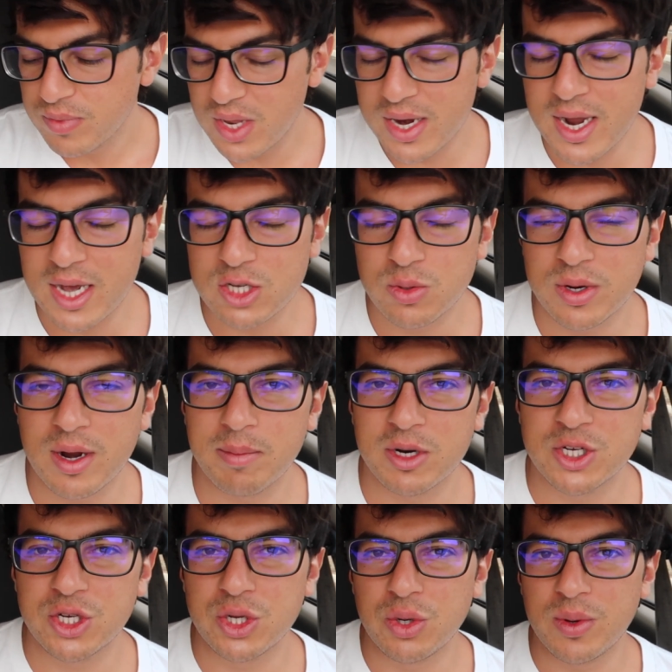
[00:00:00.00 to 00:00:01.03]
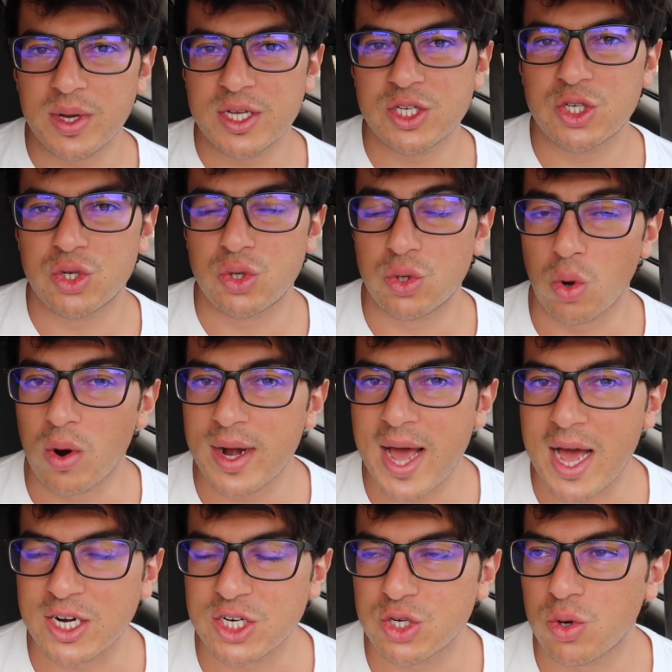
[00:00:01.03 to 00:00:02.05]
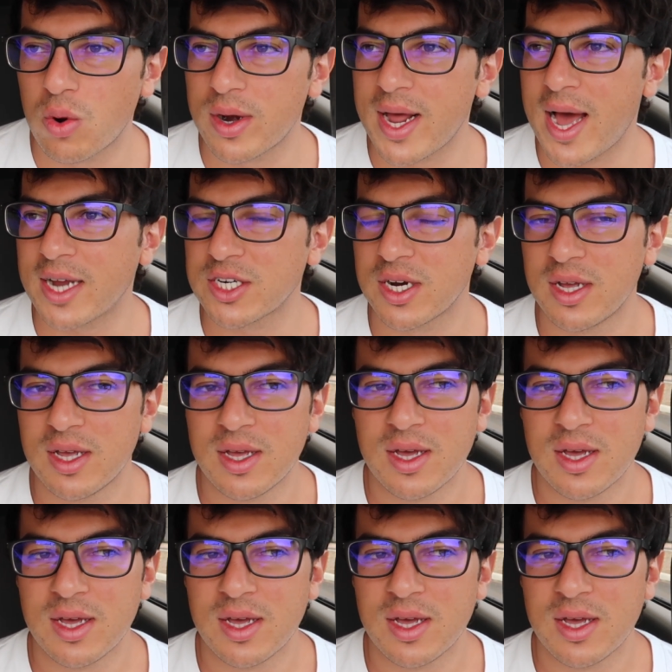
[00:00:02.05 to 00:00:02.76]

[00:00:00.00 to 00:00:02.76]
The next one, number two, is DoorDash. DoorDash,